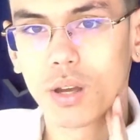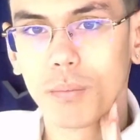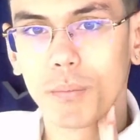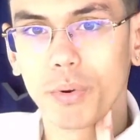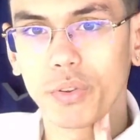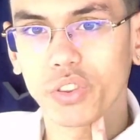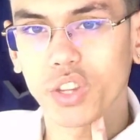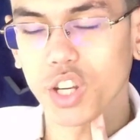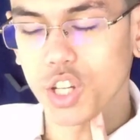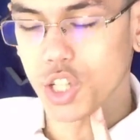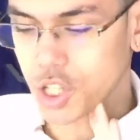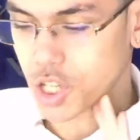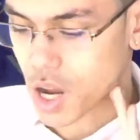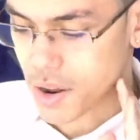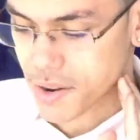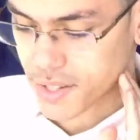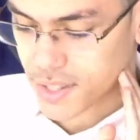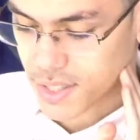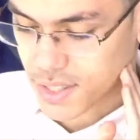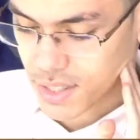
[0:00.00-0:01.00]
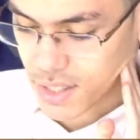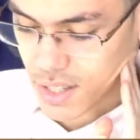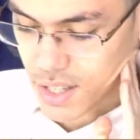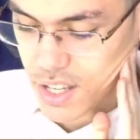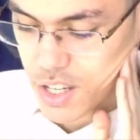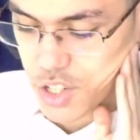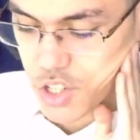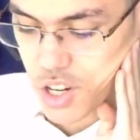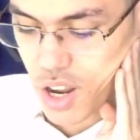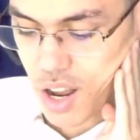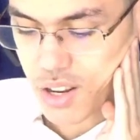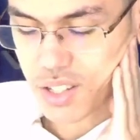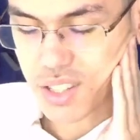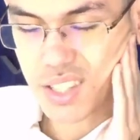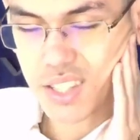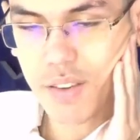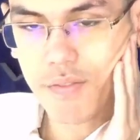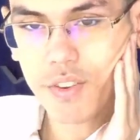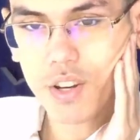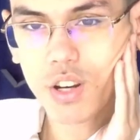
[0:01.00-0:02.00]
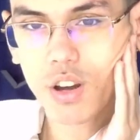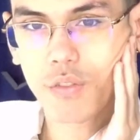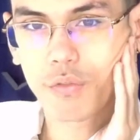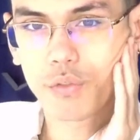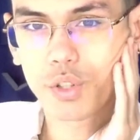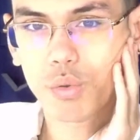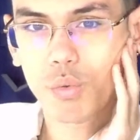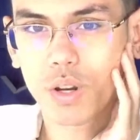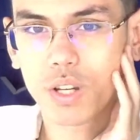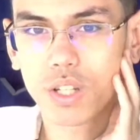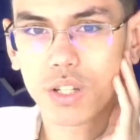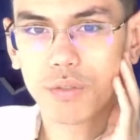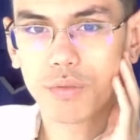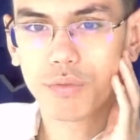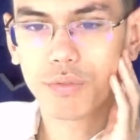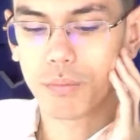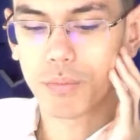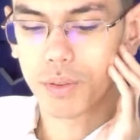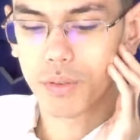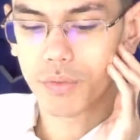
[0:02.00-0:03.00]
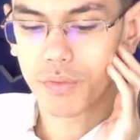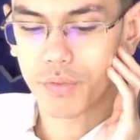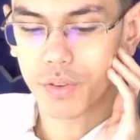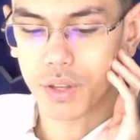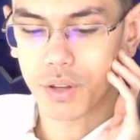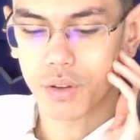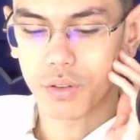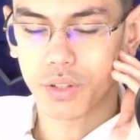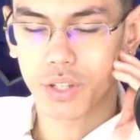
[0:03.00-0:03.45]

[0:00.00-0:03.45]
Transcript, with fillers: but they shot he shot 7 of 20 from the field.